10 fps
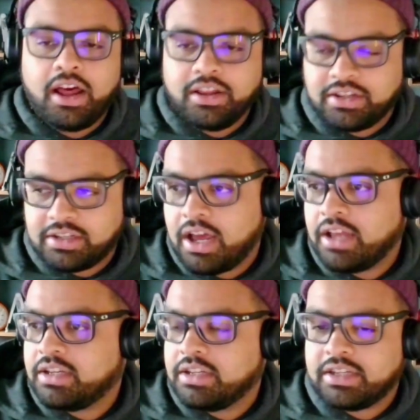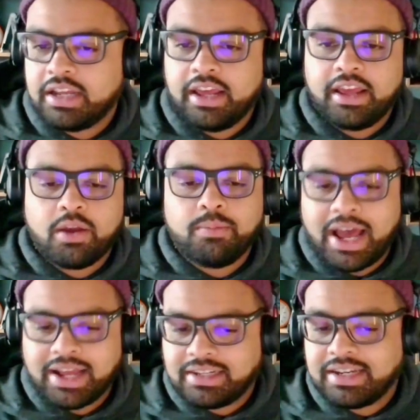uncertainty,
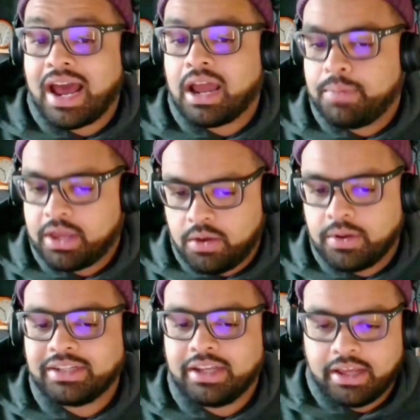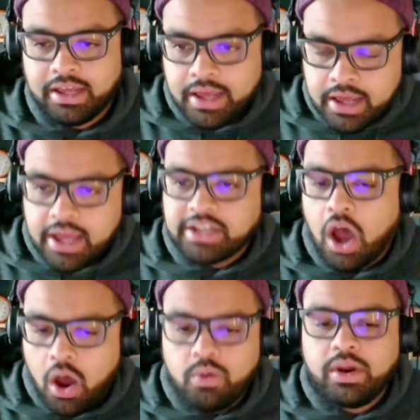complexity, and ambiguity, is
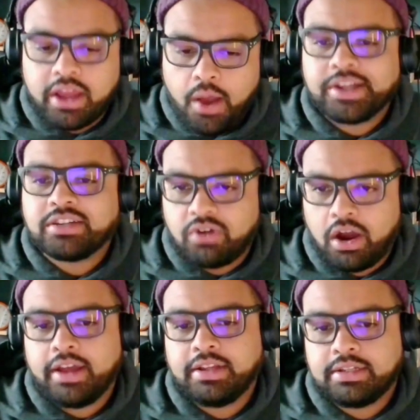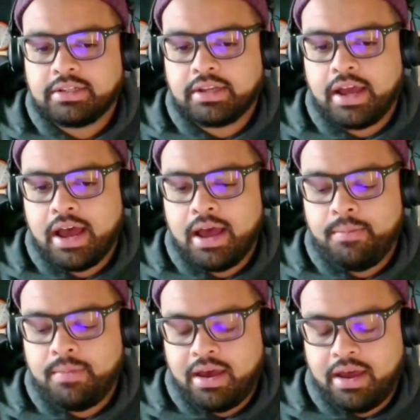only going to rise.
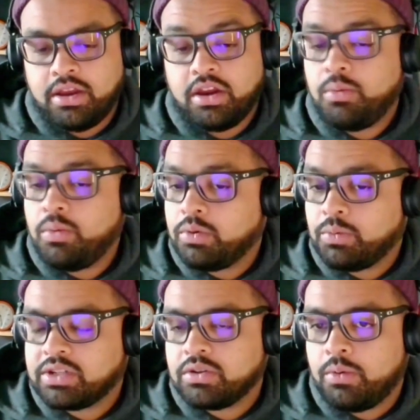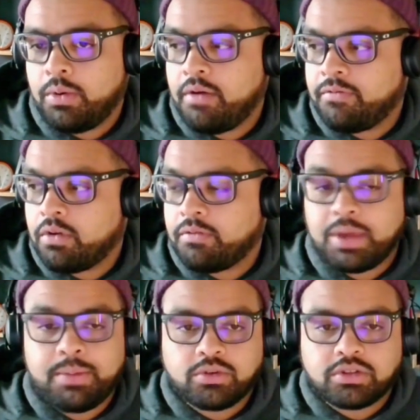And we saw of
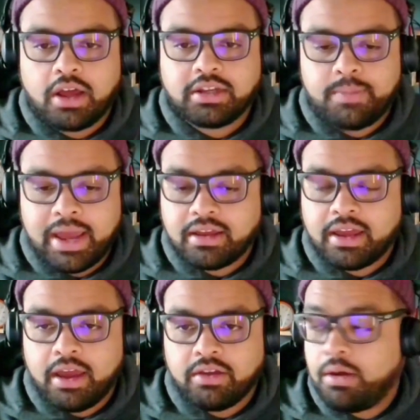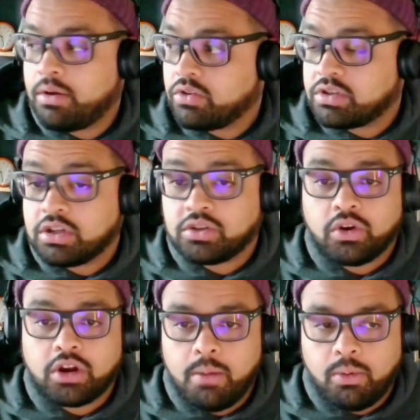people starting to make across the sort
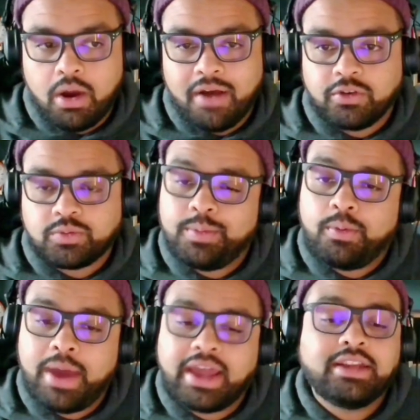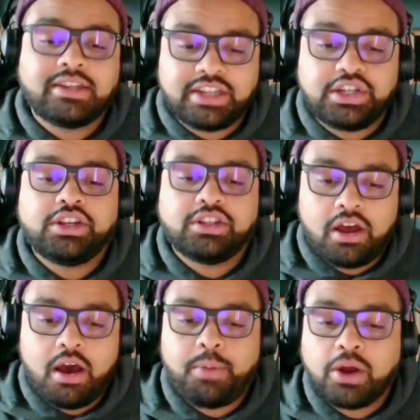of global workforce, people making decisions
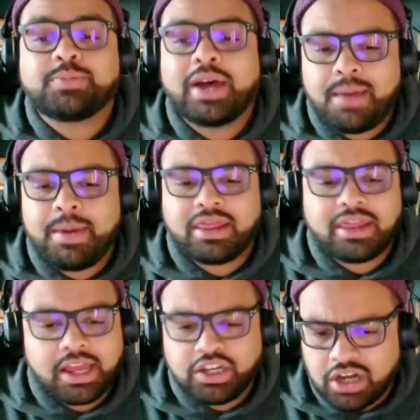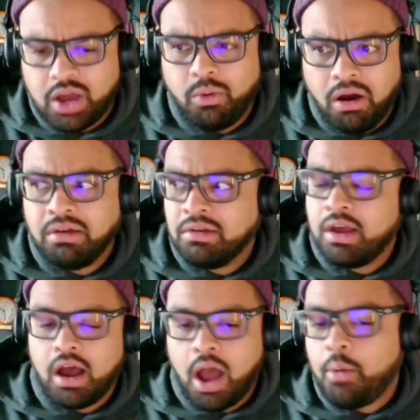post pandemic, thinking, do you know what,
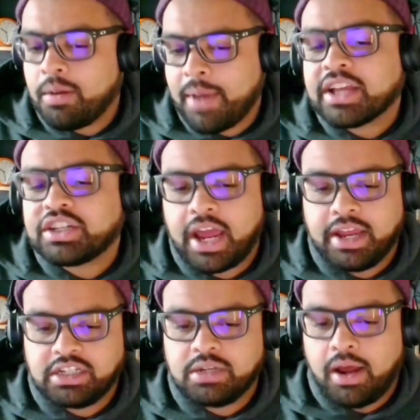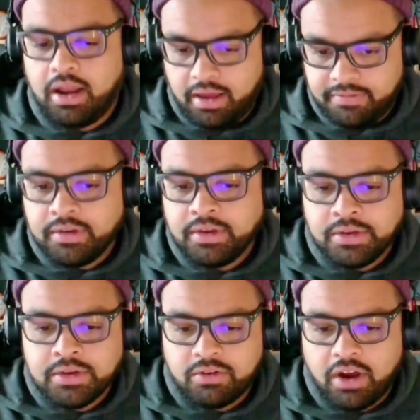I want to make a change to my life,
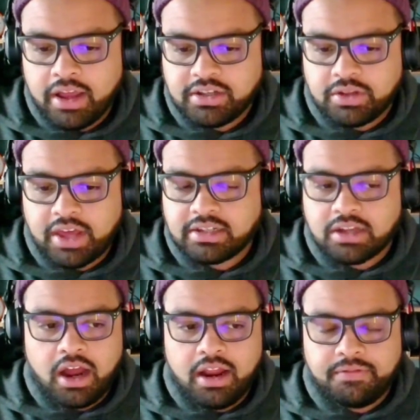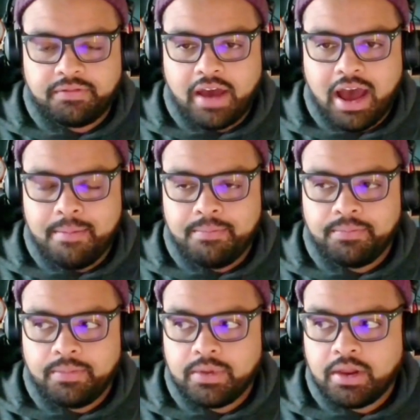right? So that's kind of
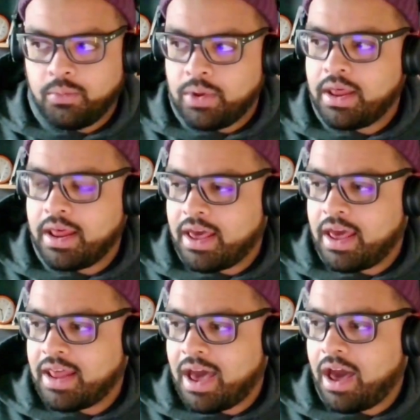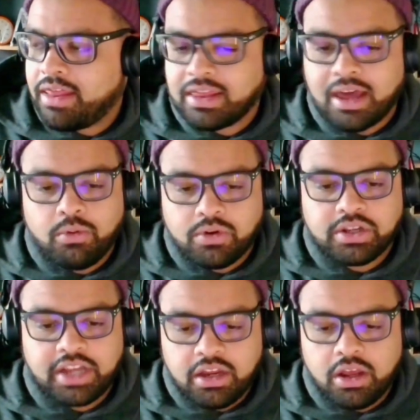and that, I think that will
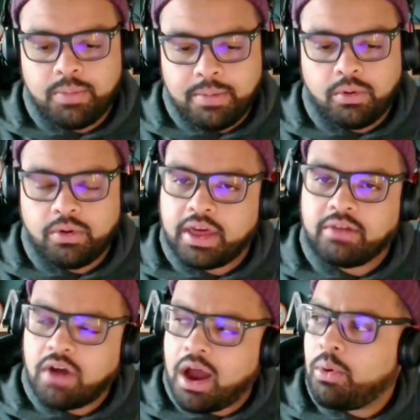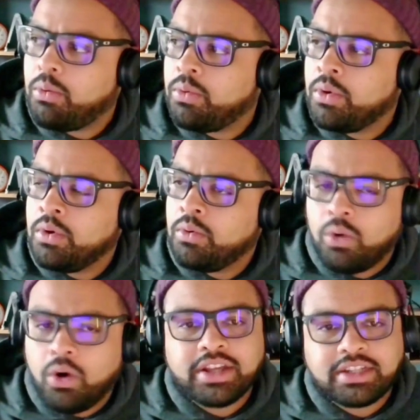continue. People will think, right, well,
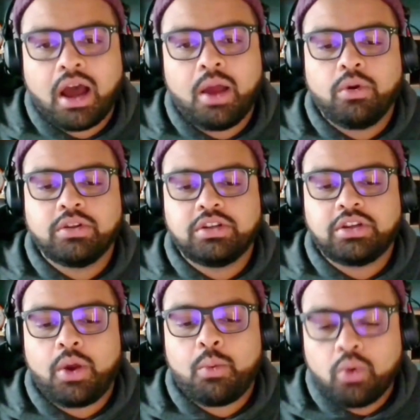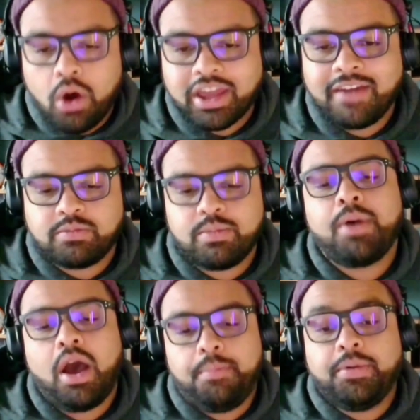what is it I want to do? What gives me
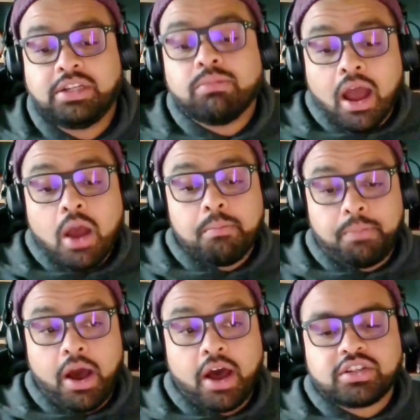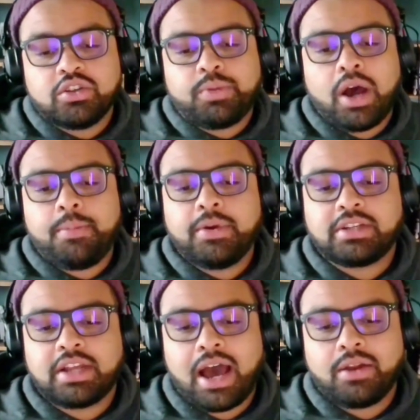purpose, my own personal purpose,
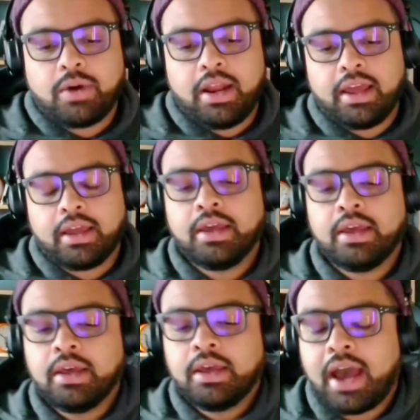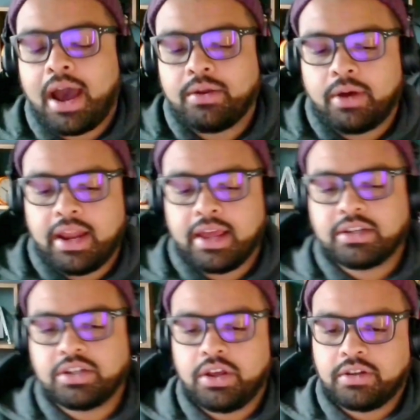and how do I link
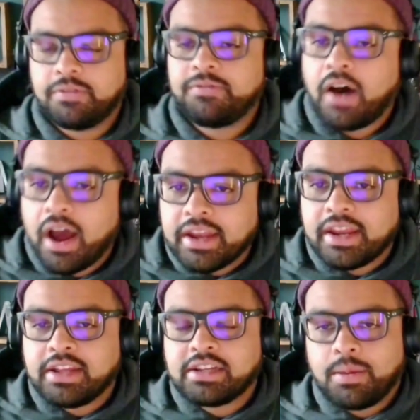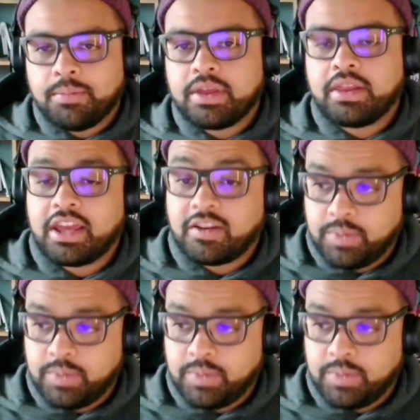to finding something that gives